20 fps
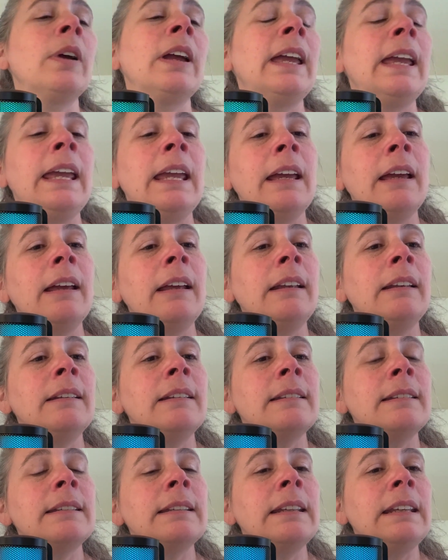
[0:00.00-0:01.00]
and
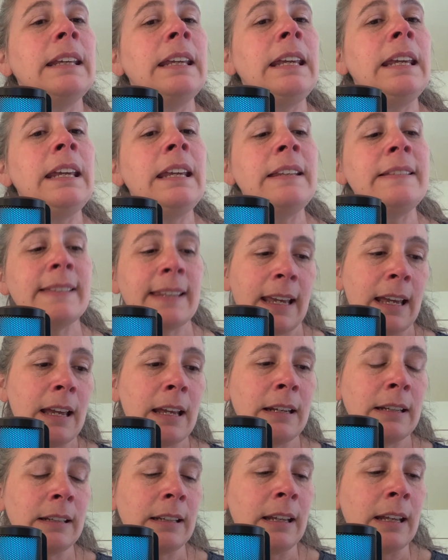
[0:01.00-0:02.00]
he
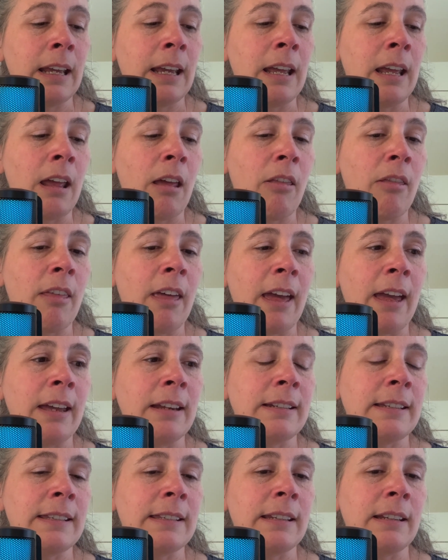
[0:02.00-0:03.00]
said
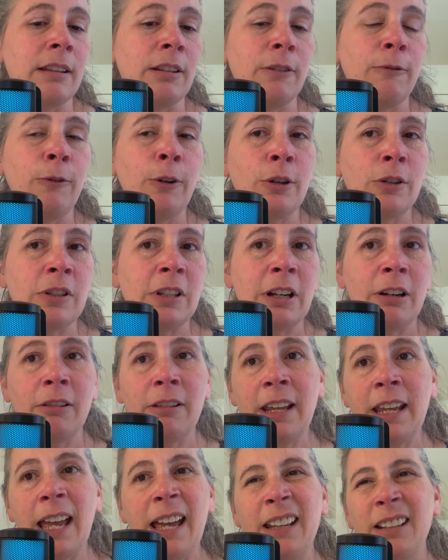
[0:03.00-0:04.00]
that the first year they
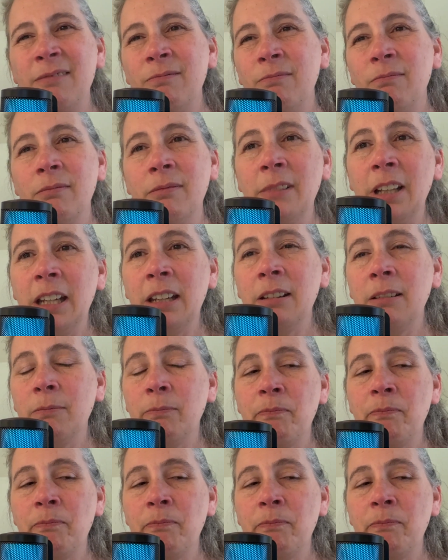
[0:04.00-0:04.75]
had like